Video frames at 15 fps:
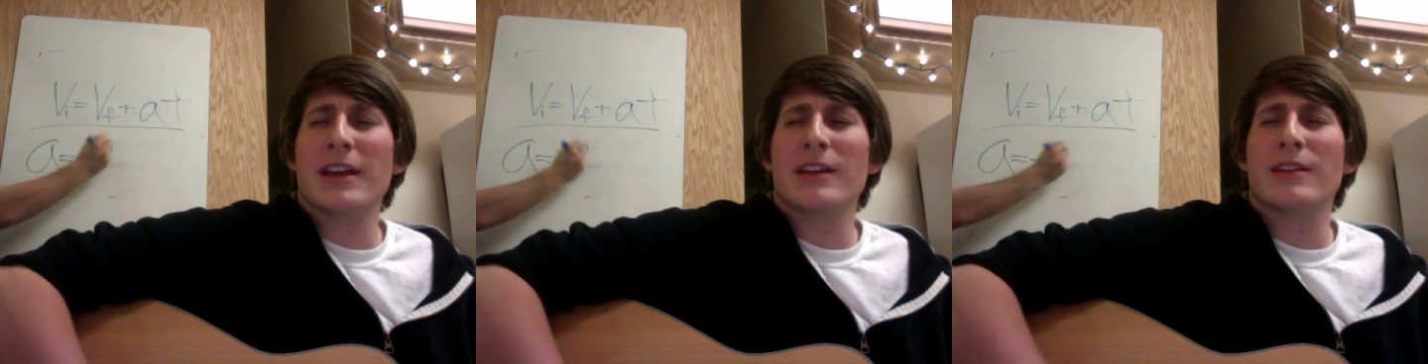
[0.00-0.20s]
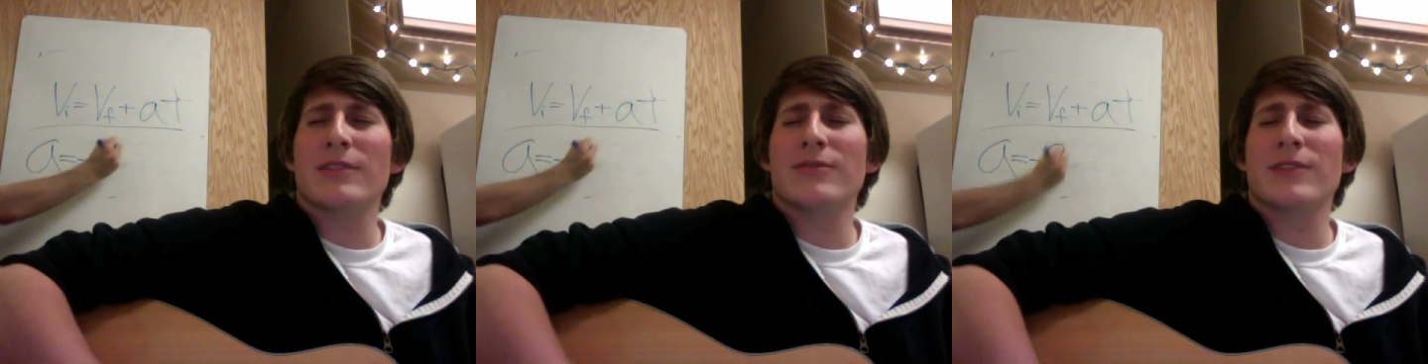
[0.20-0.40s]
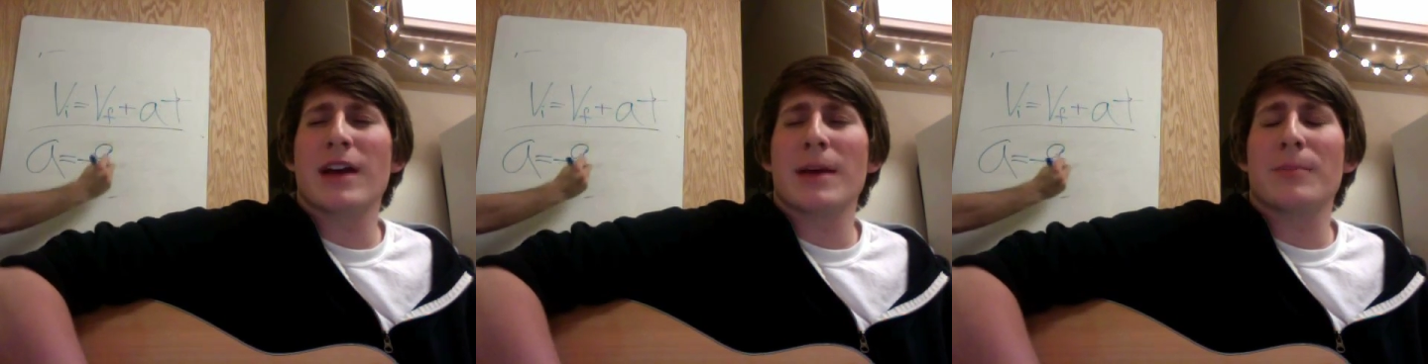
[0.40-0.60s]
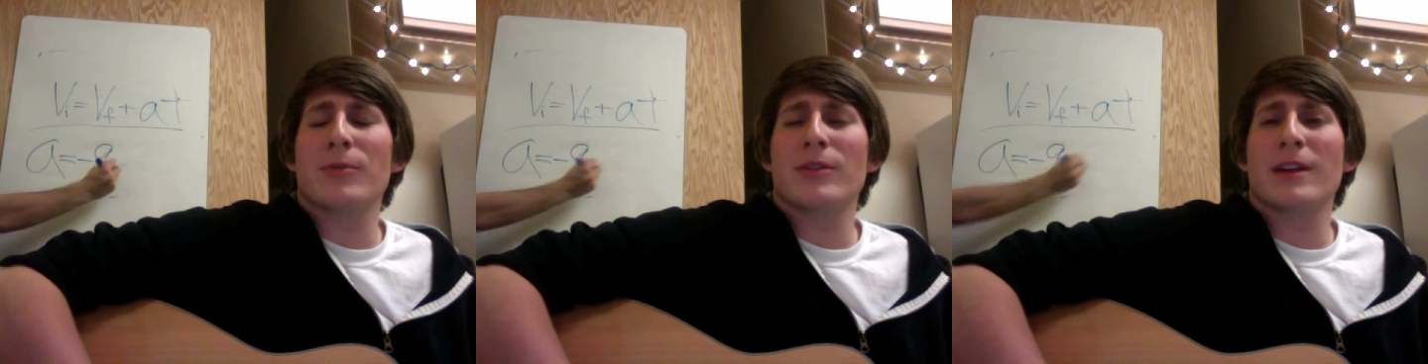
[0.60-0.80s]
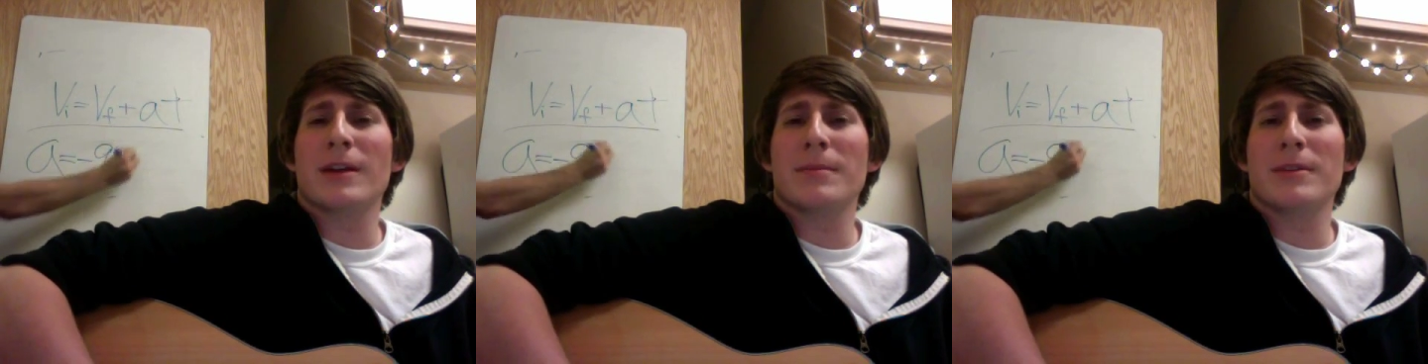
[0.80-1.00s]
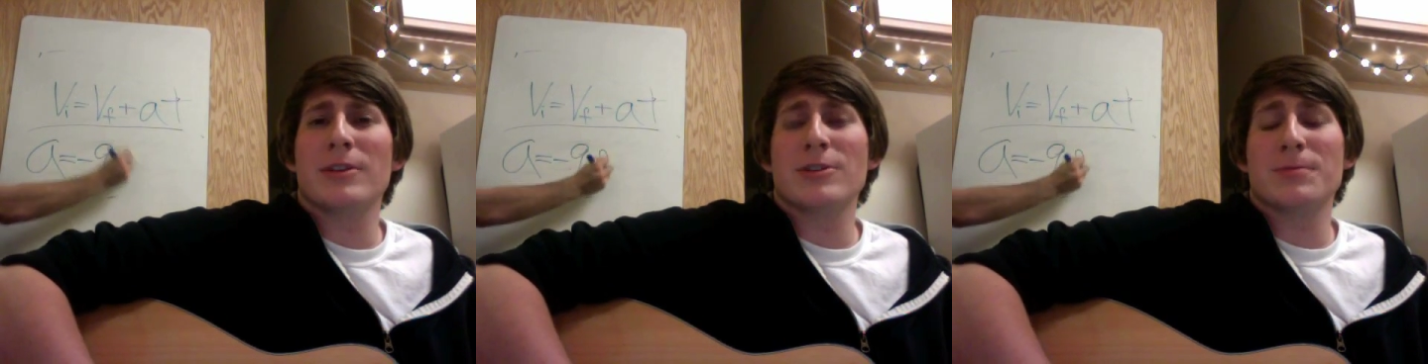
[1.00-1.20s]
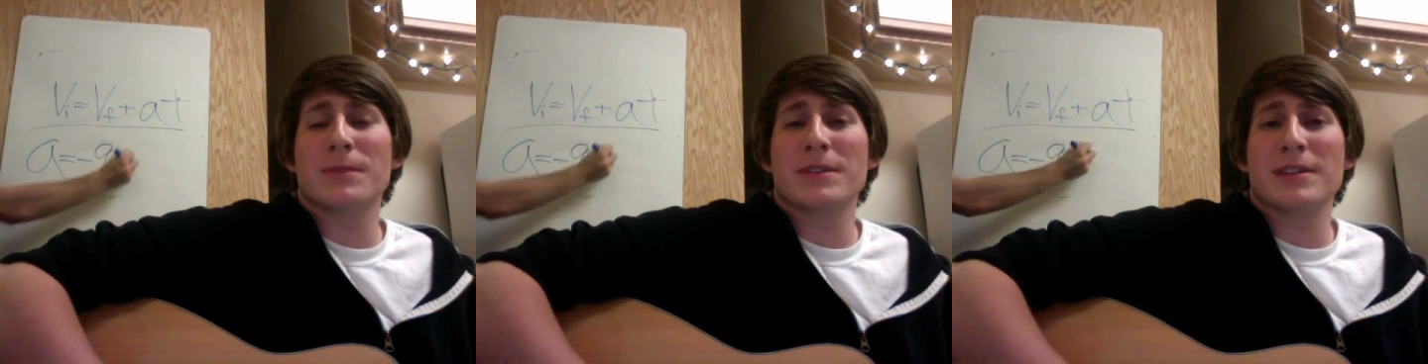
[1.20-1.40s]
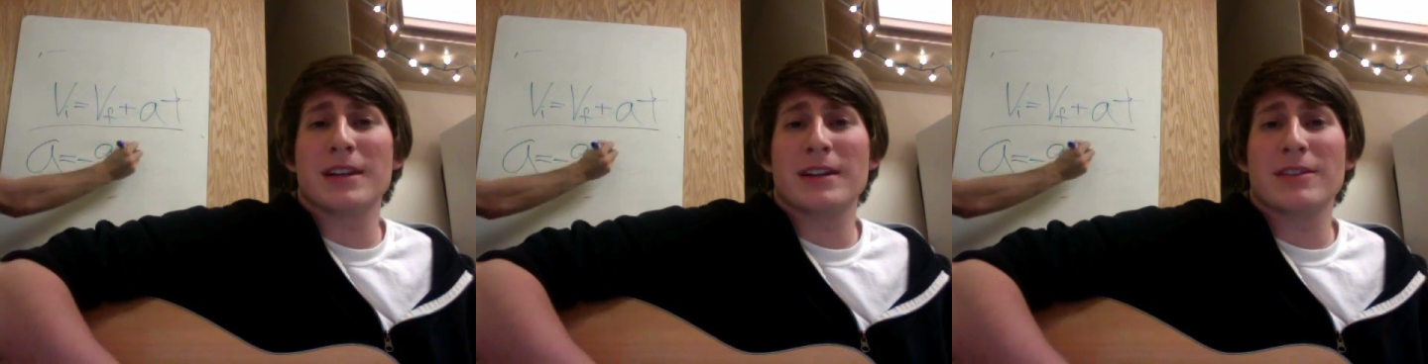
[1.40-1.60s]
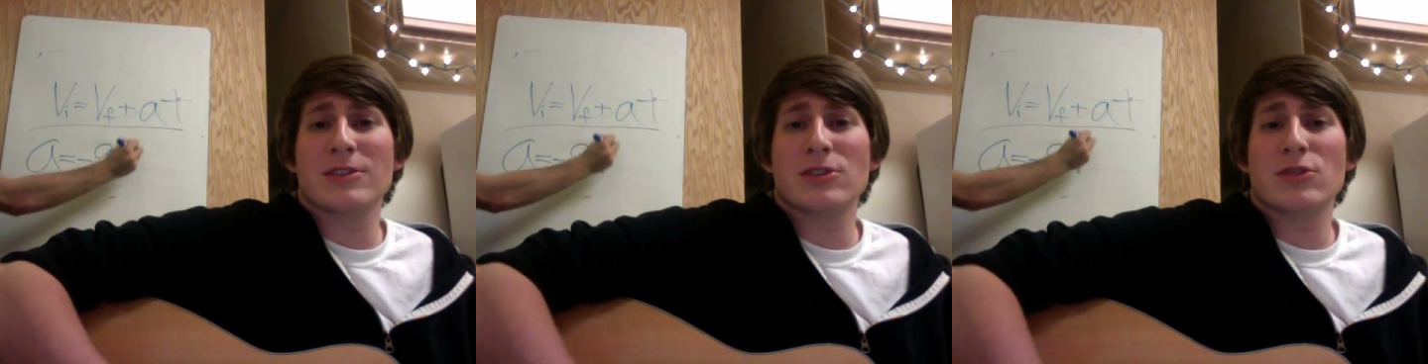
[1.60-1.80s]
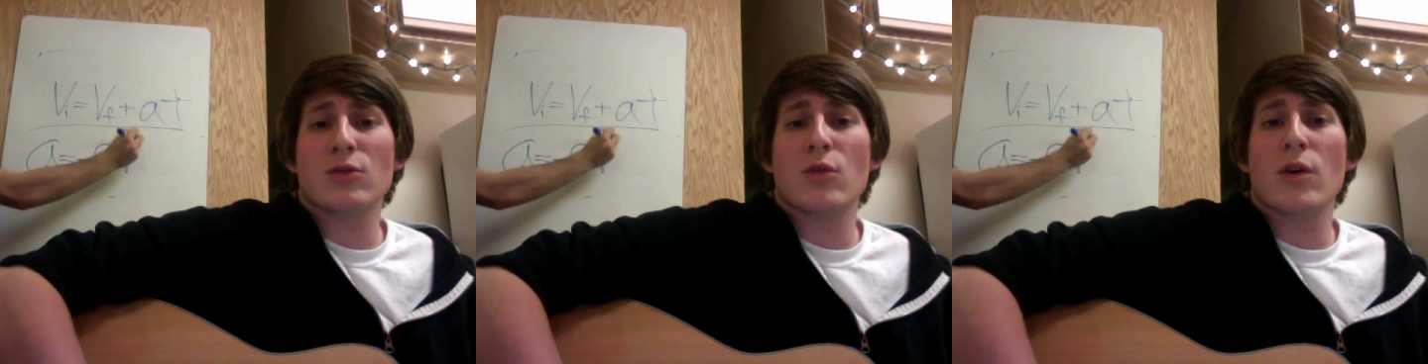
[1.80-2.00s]
negative 9.8 meters per
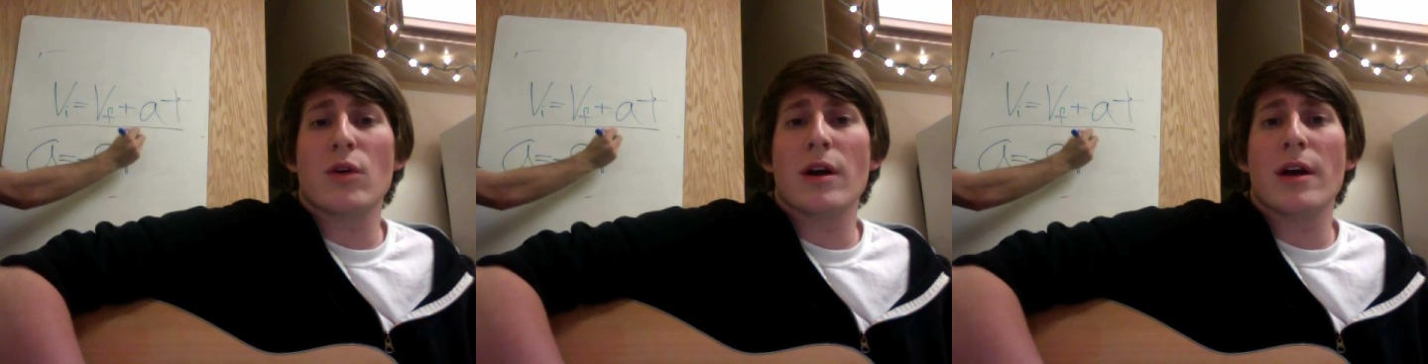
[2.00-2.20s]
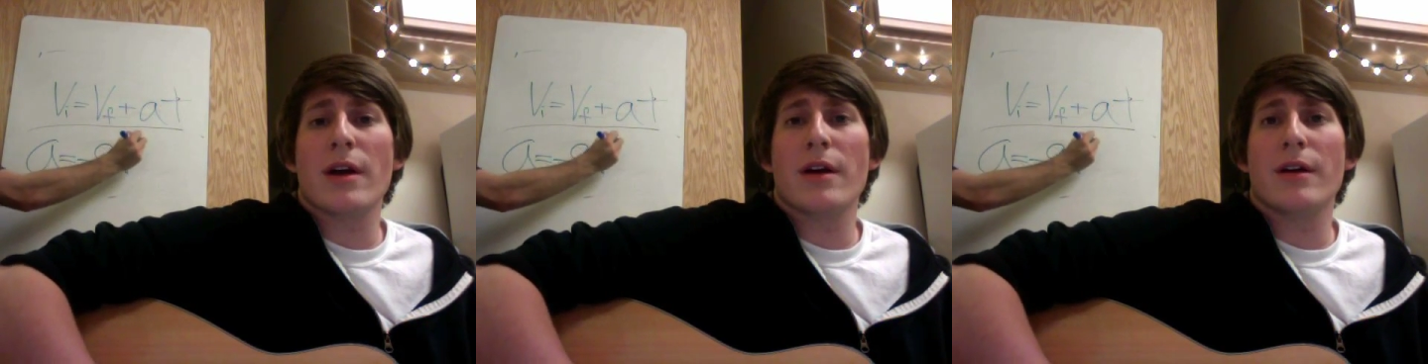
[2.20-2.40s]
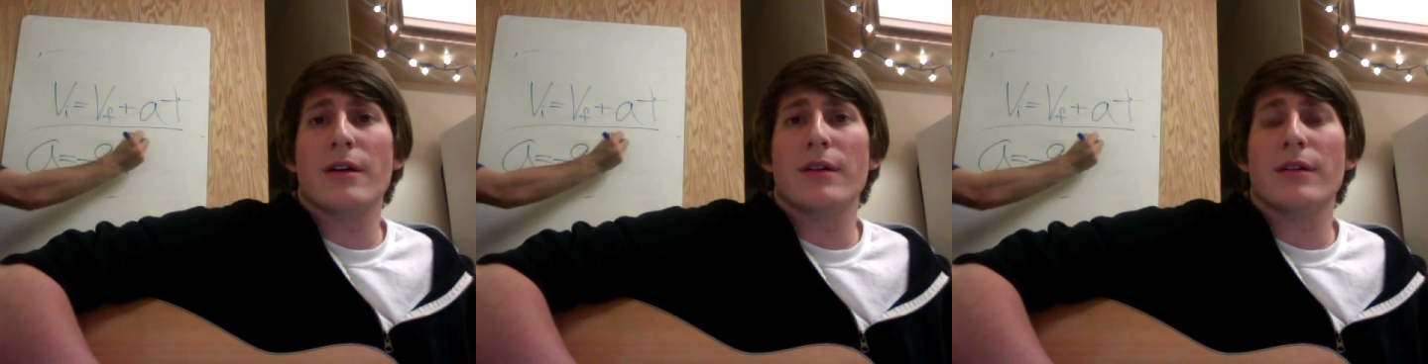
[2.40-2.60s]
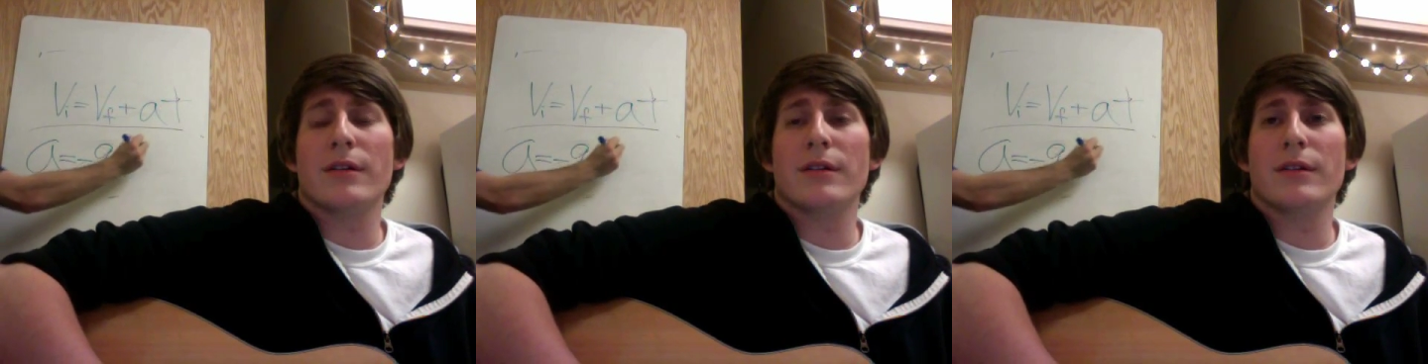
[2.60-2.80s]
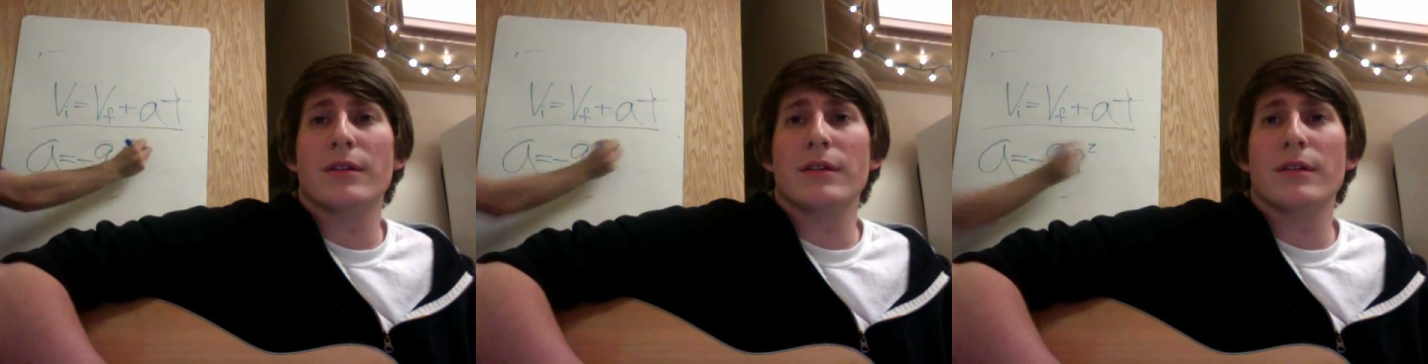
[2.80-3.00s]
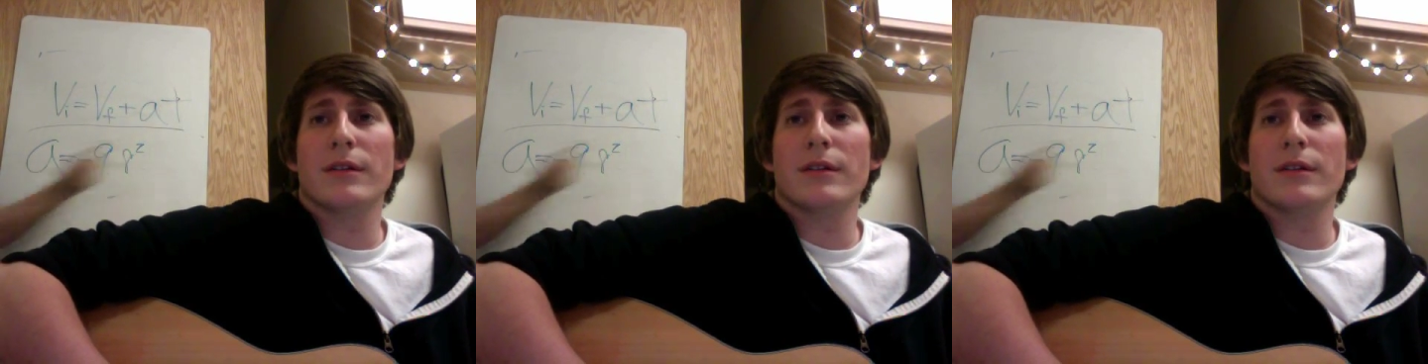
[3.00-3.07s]
second squared.